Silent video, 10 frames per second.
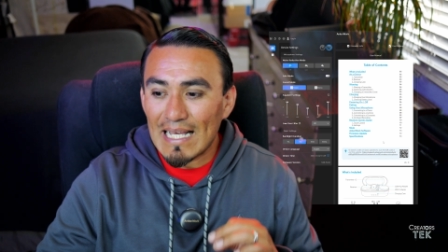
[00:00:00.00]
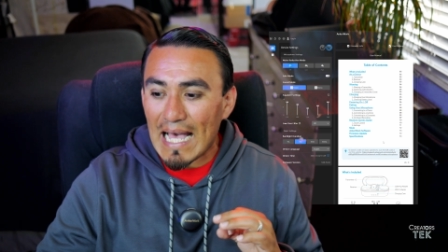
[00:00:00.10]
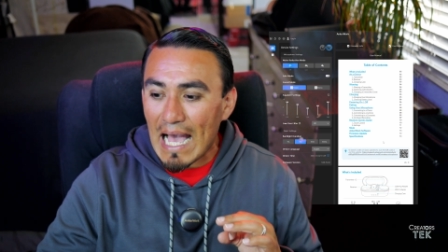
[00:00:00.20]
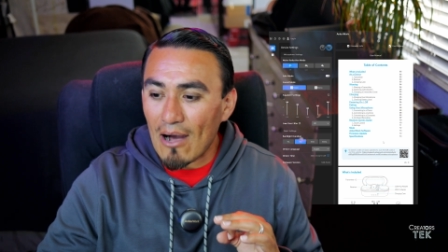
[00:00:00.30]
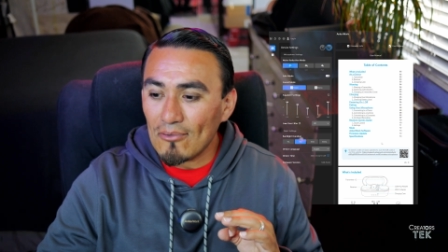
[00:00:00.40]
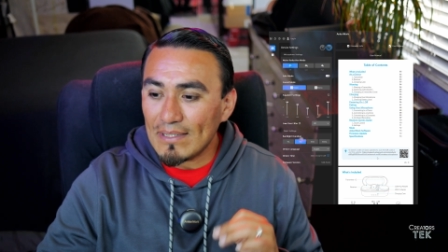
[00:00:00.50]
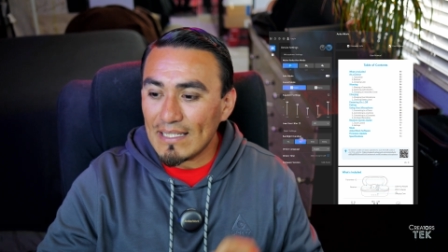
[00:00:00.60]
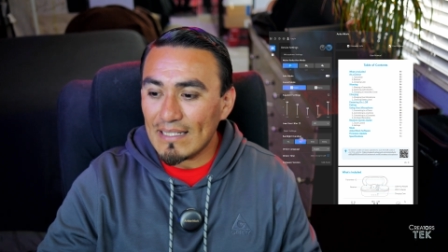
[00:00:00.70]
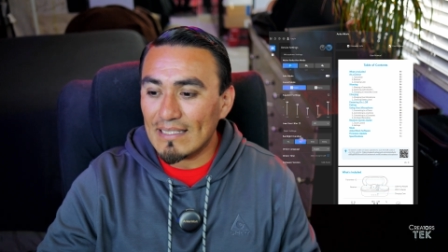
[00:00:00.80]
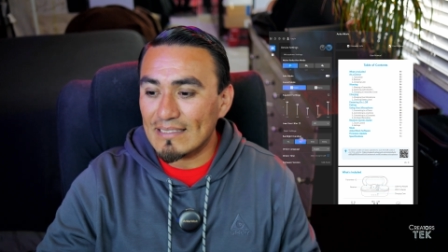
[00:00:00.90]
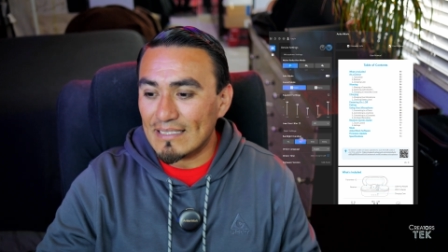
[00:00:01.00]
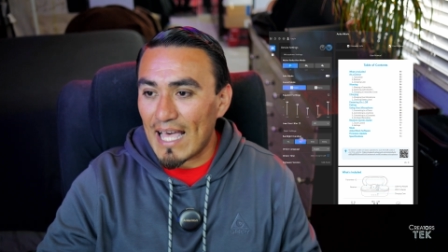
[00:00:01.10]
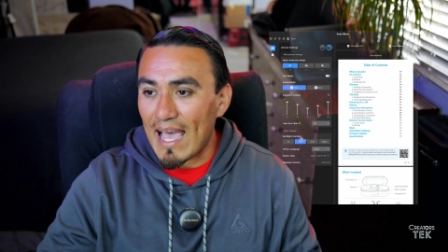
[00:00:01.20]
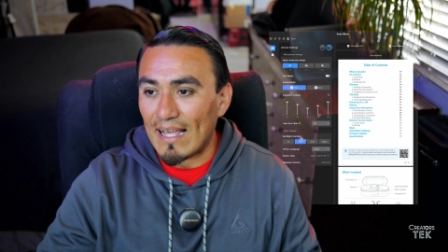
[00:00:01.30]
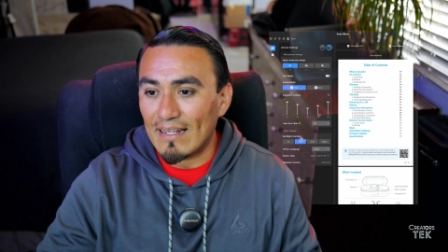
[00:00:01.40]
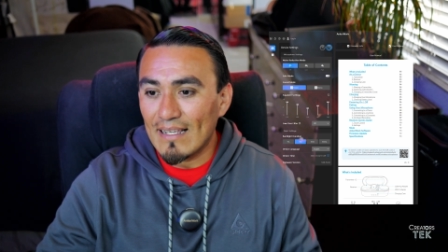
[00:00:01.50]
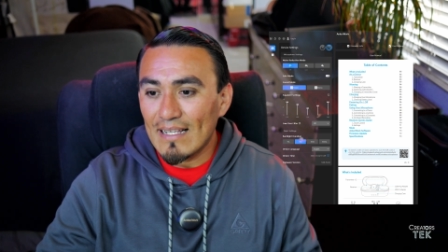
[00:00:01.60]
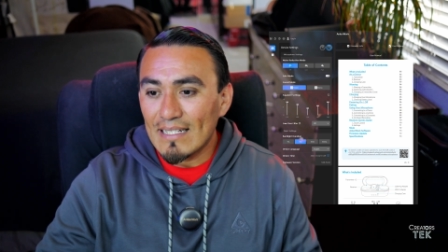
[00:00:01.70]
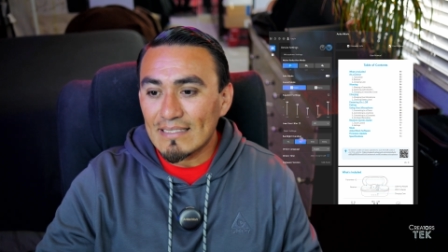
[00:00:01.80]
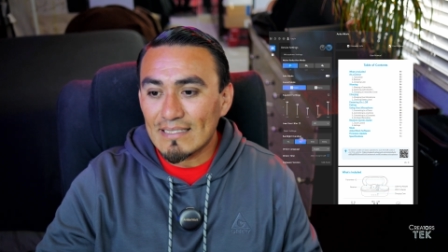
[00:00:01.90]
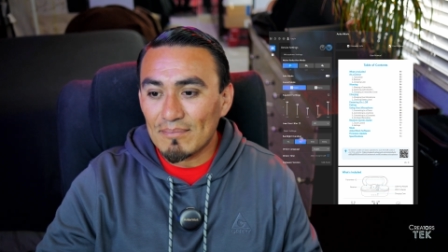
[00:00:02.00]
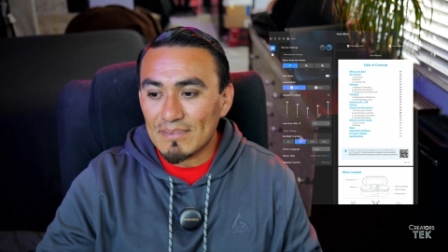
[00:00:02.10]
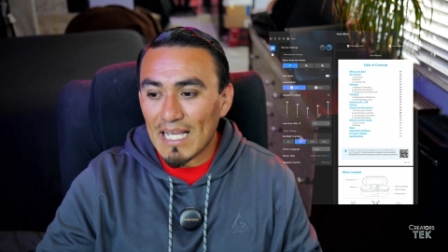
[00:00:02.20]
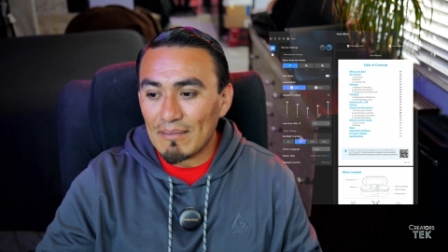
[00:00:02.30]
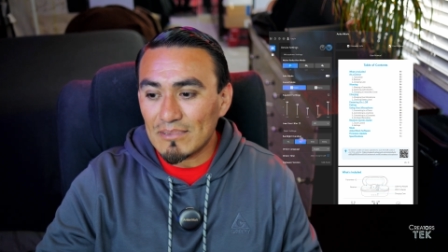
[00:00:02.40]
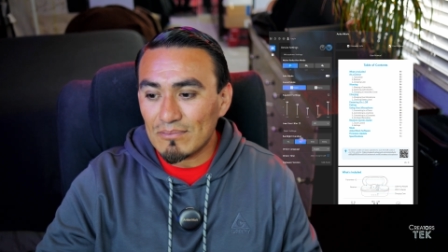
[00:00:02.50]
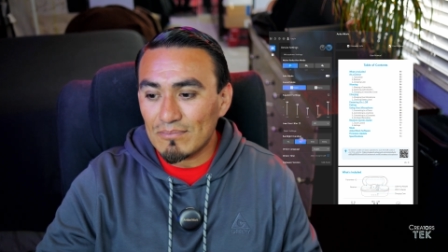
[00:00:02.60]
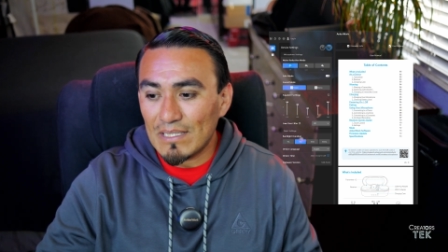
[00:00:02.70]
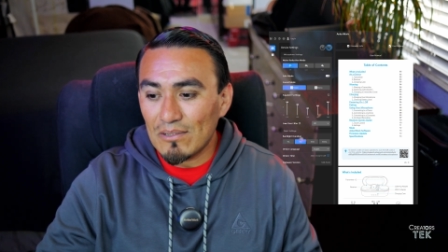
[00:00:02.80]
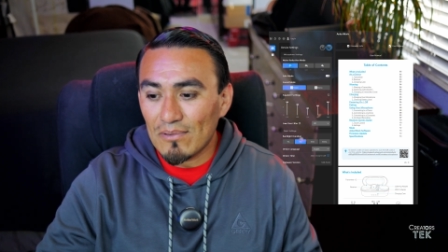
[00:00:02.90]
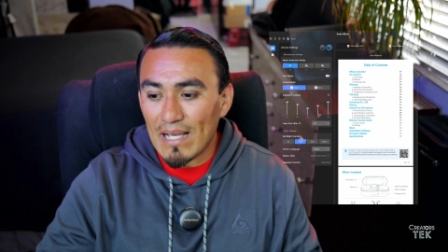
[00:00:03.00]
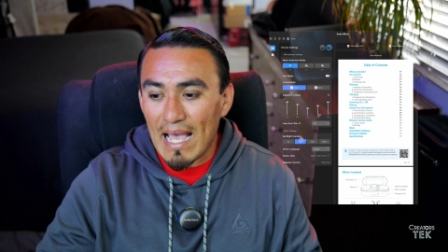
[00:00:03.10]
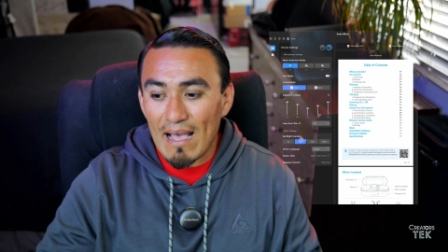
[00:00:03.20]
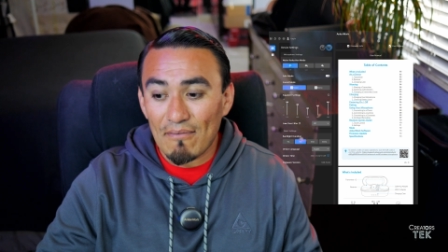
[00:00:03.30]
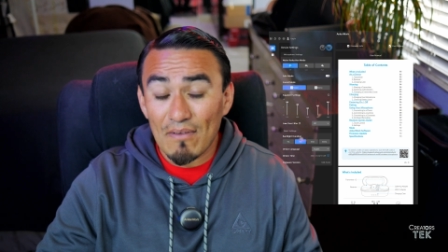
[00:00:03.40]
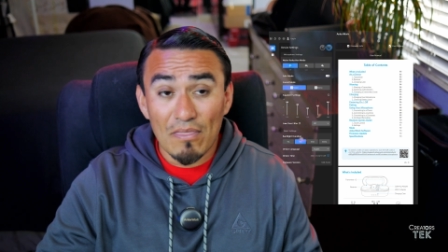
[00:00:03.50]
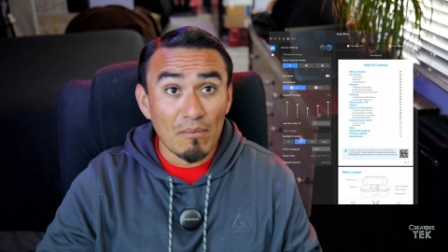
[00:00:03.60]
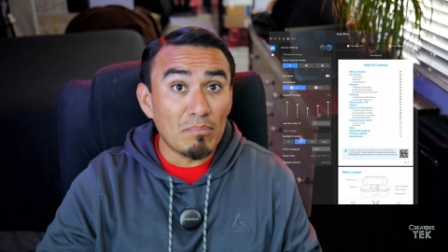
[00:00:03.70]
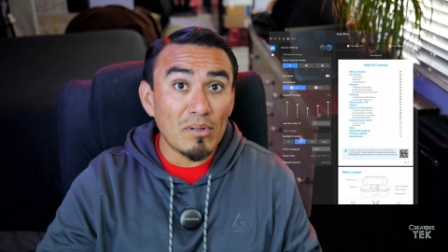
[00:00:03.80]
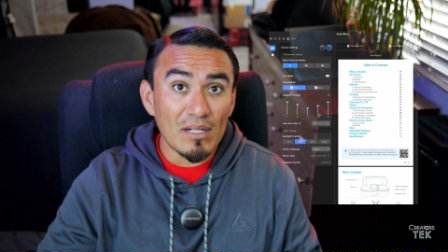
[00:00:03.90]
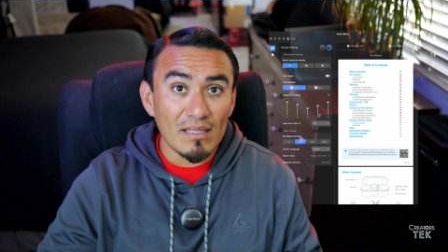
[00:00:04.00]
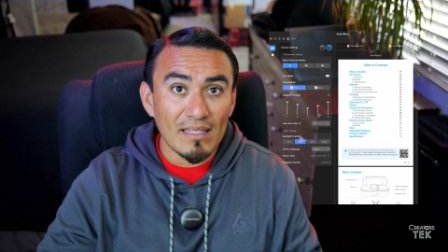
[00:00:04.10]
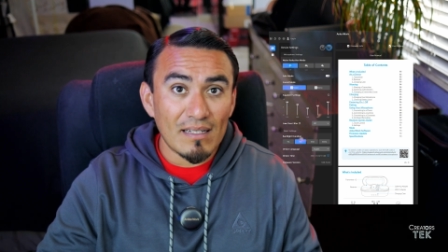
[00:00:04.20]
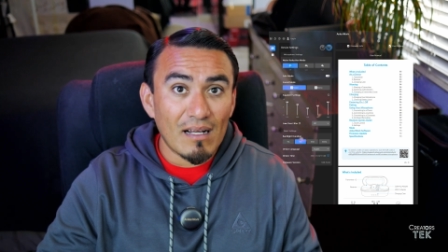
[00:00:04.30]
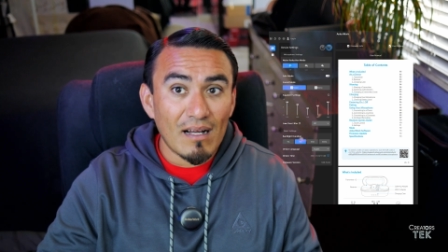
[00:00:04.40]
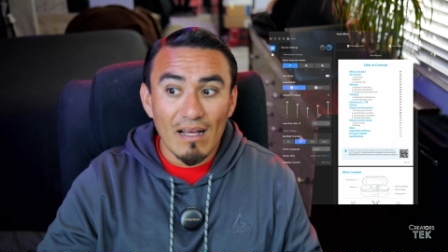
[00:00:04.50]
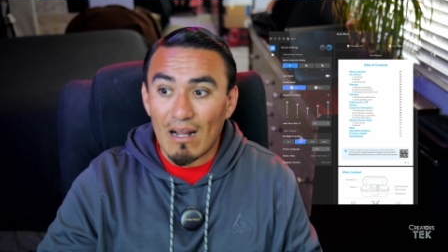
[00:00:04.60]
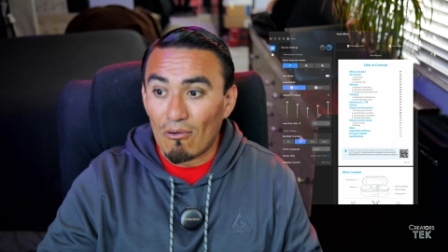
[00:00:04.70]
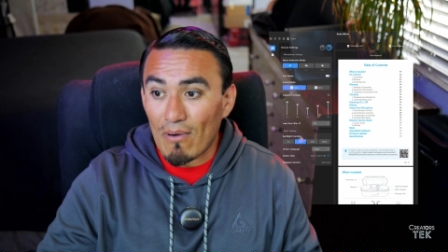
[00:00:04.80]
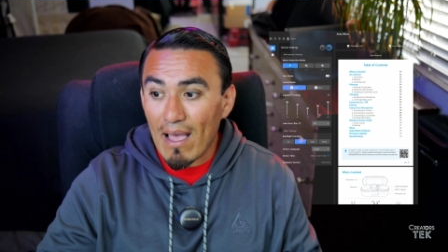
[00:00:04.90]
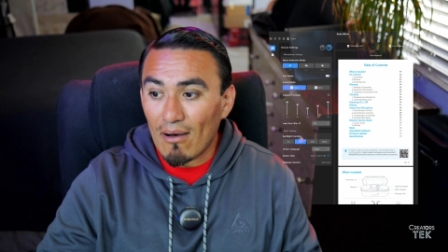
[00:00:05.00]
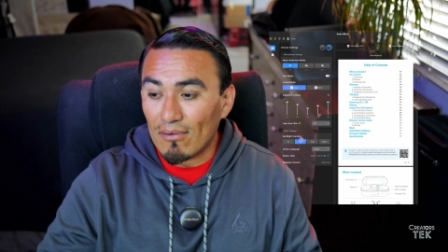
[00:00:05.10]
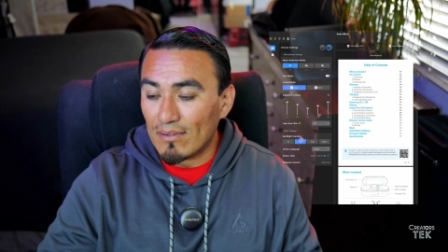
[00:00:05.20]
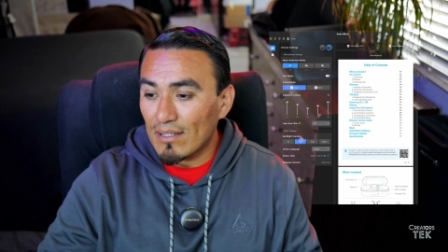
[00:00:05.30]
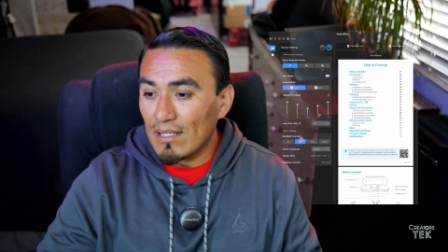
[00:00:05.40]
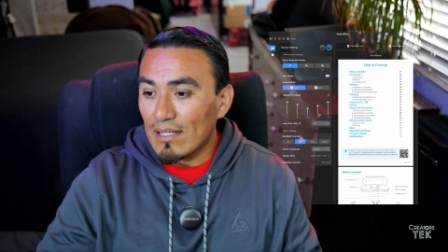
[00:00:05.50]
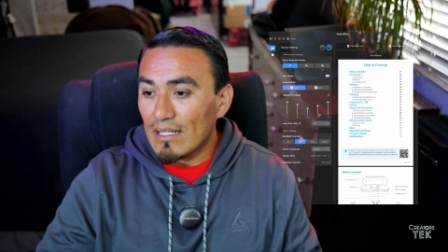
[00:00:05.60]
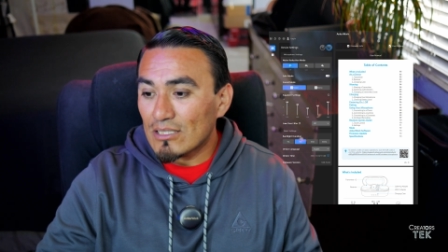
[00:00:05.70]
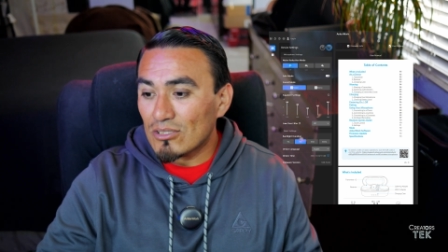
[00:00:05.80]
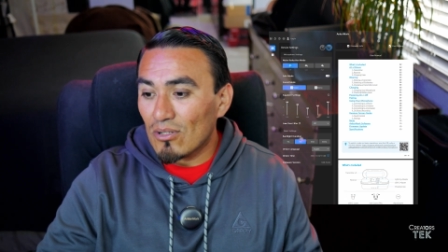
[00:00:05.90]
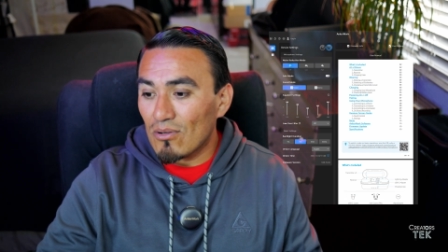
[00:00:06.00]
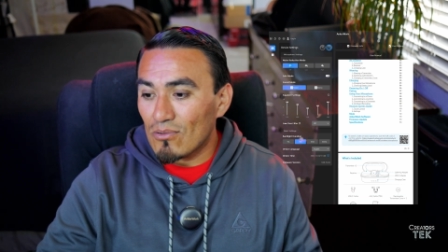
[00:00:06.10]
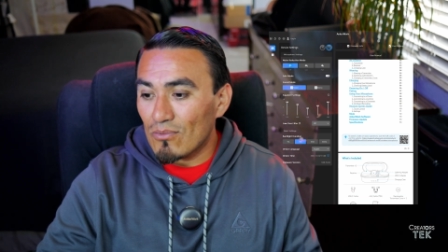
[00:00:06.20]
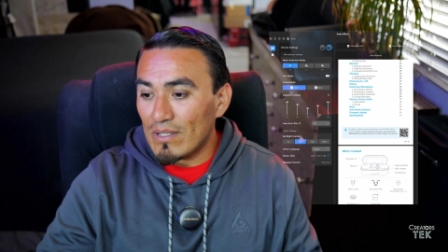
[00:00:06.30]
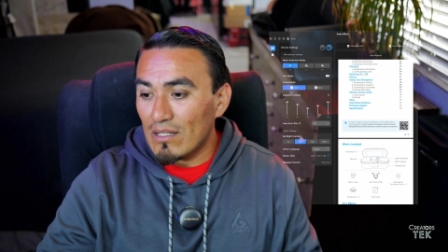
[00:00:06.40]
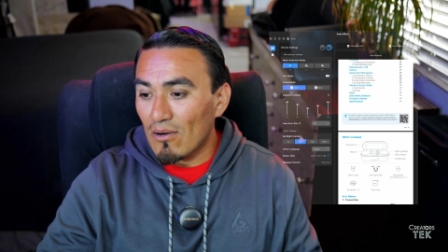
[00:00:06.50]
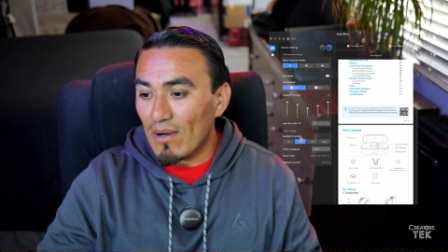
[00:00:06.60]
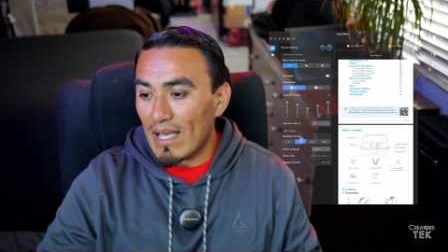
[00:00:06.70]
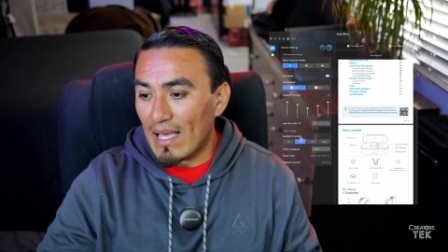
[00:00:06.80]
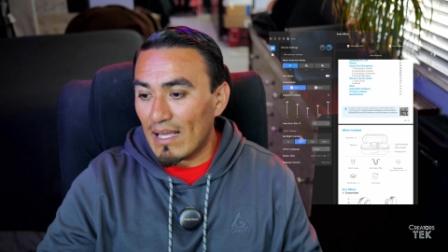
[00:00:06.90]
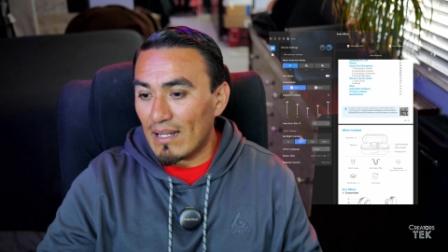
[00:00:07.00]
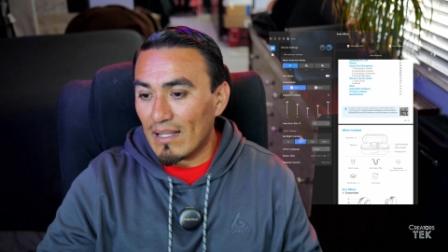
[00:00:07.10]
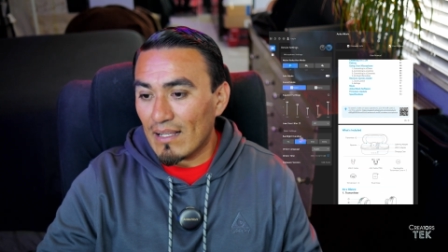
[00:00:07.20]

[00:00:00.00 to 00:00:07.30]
How neat is that? Sometimes we don't have the booklet around so we go ahead